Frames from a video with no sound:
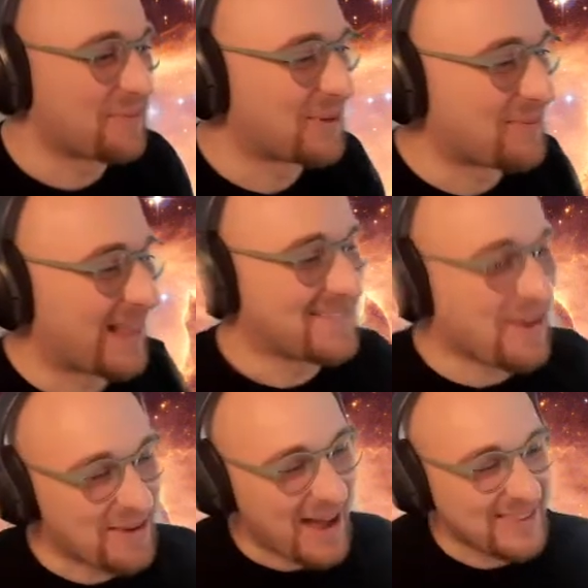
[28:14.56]
want to play.
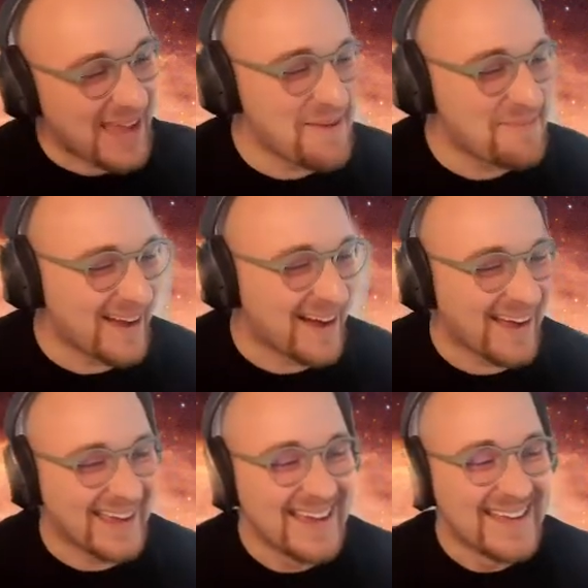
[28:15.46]
So we have the
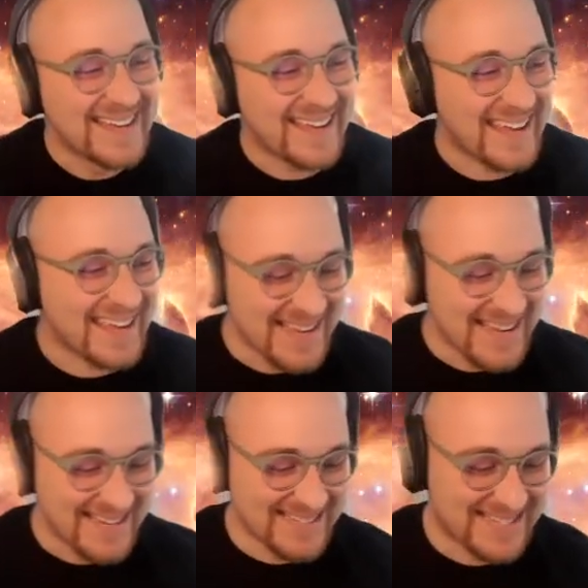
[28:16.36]
API key
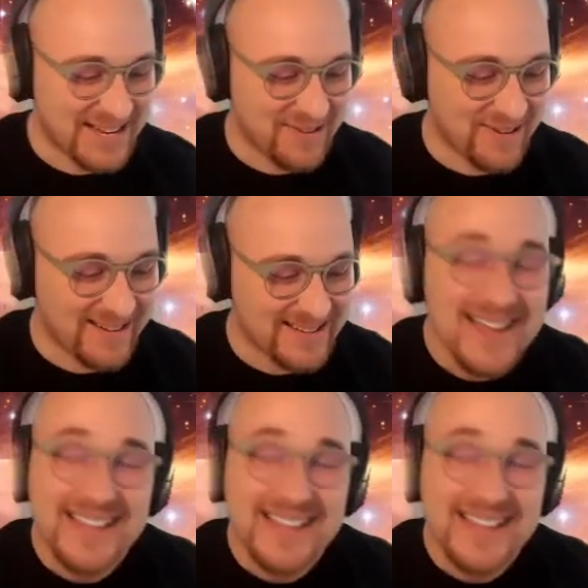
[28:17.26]
and secret.